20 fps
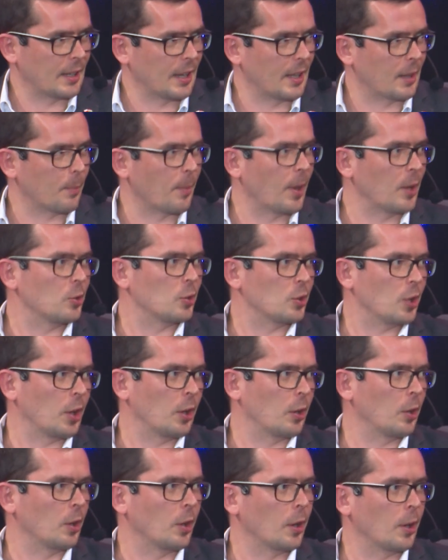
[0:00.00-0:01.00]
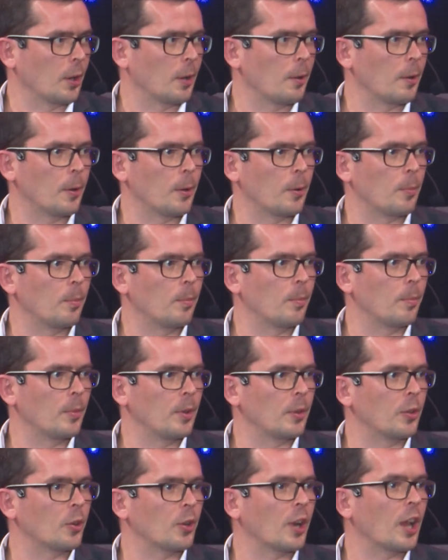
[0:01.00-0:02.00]
that much in
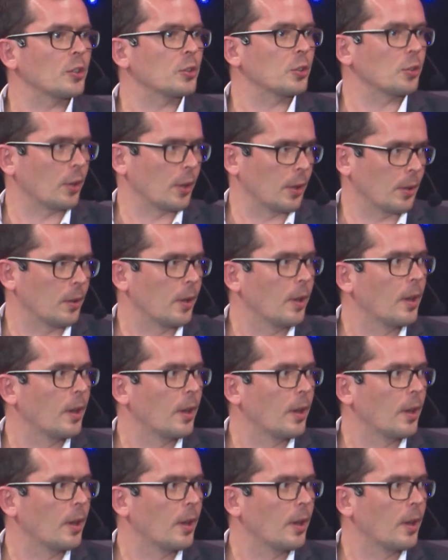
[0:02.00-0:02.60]
international